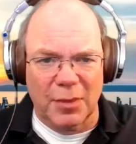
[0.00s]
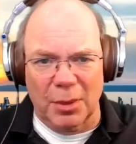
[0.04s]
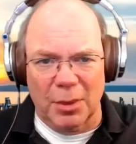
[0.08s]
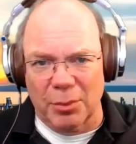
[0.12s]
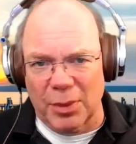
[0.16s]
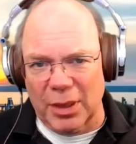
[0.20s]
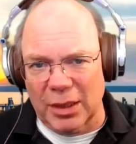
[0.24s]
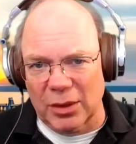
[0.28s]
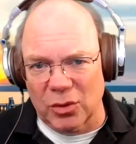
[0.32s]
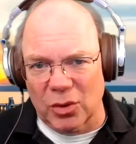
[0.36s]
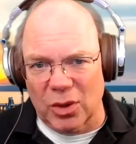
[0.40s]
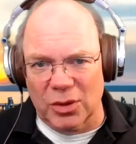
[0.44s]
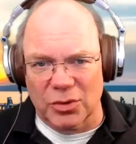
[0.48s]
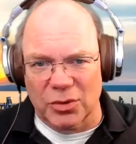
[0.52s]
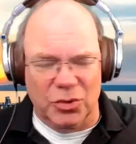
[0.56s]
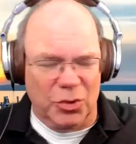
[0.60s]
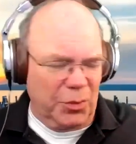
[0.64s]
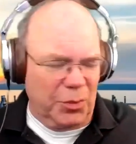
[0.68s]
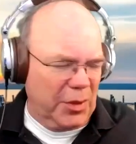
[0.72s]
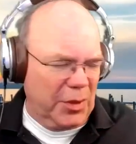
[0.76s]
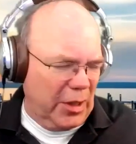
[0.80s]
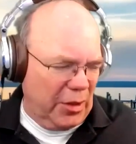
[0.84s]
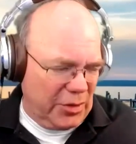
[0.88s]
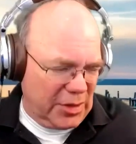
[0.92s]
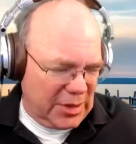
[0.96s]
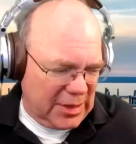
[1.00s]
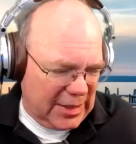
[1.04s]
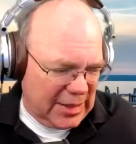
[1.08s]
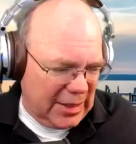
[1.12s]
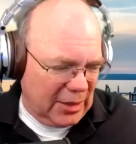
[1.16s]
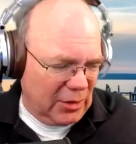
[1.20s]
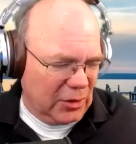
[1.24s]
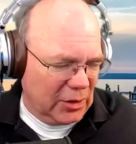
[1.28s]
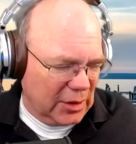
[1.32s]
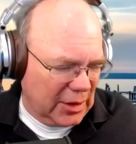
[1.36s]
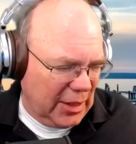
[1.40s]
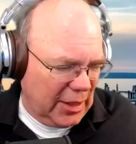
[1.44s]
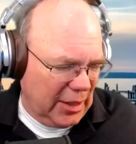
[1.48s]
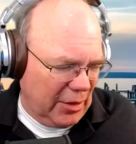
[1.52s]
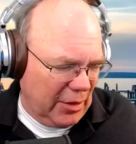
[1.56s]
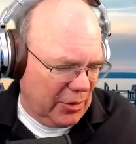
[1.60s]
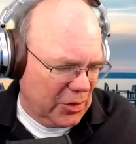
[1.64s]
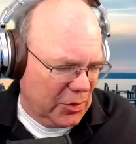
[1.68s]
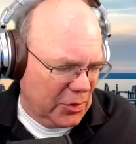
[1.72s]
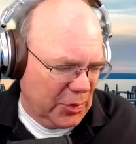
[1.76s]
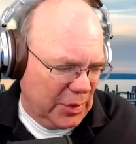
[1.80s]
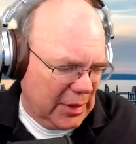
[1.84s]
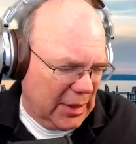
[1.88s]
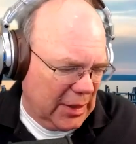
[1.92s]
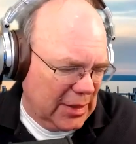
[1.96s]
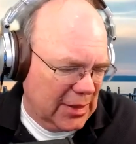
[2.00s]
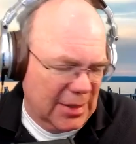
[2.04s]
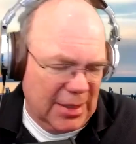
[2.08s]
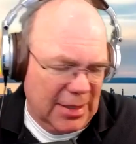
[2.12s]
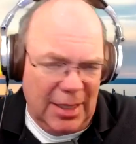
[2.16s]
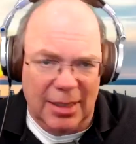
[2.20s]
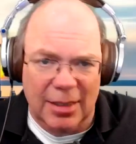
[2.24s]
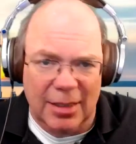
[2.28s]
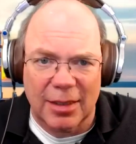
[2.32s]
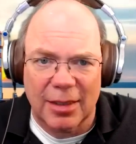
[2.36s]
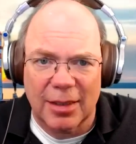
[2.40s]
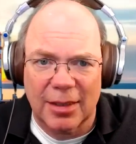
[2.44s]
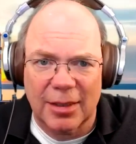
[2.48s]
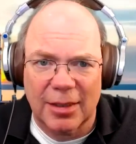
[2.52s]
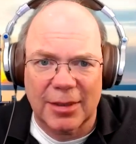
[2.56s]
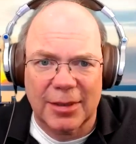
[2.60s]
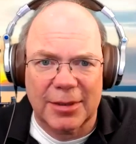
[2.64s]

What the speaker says: And by long-term care, skilled care is what they say.